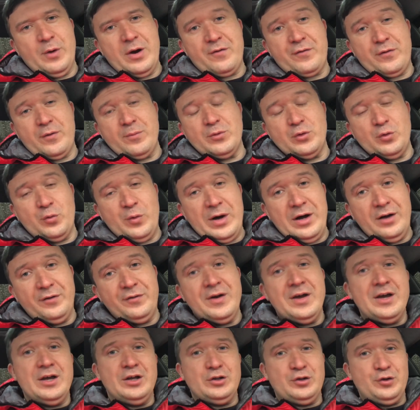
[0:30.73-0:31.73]
from 12
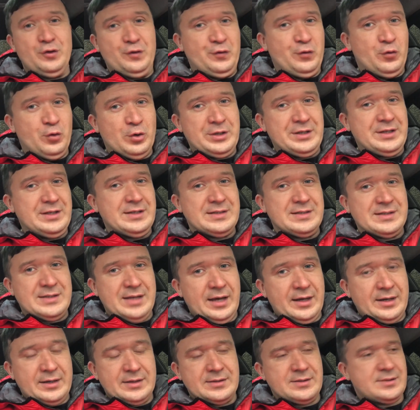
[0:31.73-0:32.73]
to 14
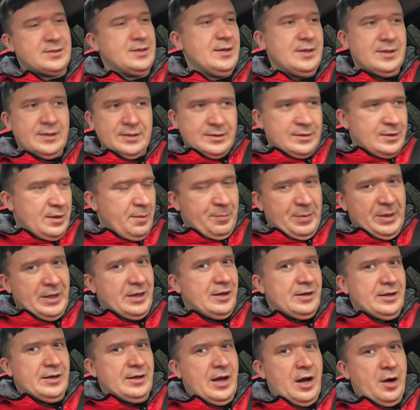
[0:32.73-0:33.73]
seconds,
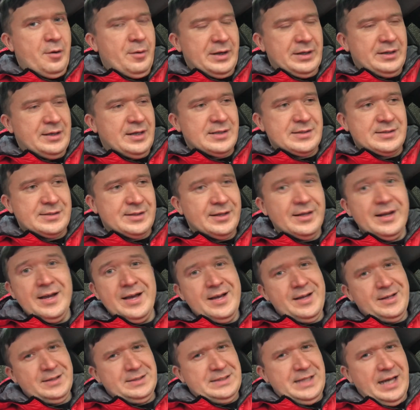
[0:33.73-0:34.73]
depending on how I test it.
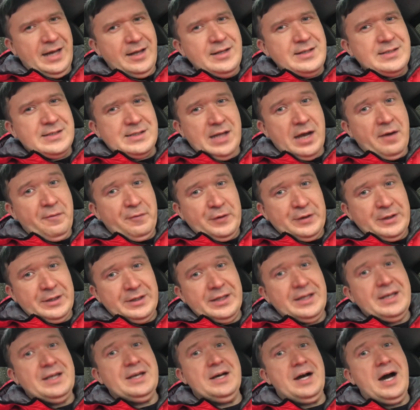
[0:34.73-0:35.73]
That is
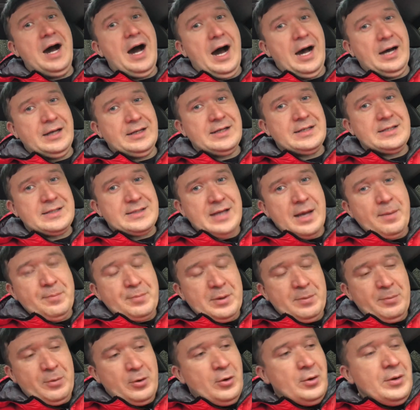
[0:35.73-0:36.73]
definitely
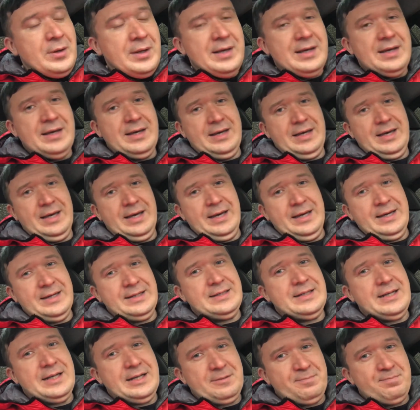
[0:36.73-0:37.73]
unacceptable
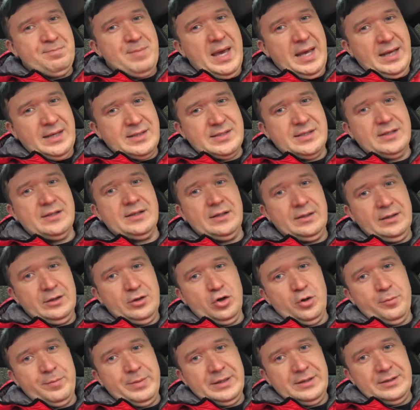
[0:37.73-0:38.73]
and it makes it a
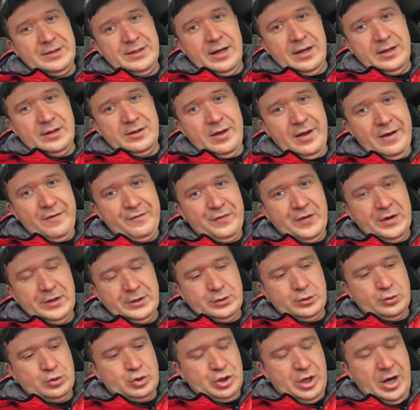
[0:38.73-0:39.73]
little bit not fun
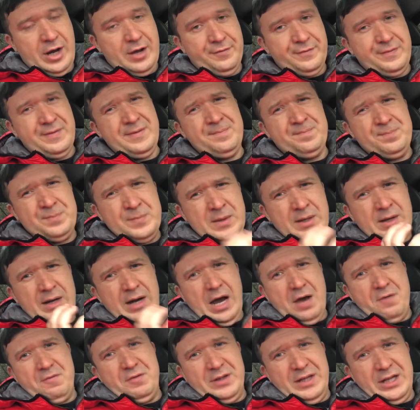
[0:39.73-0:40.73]
to drive.
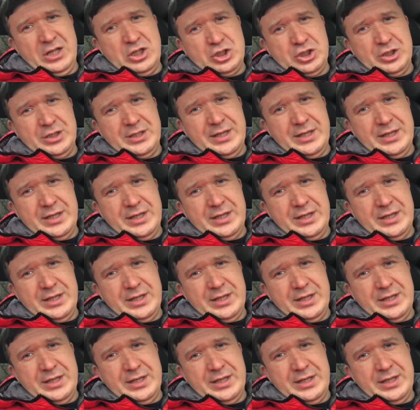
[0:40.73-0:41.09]
I will actually get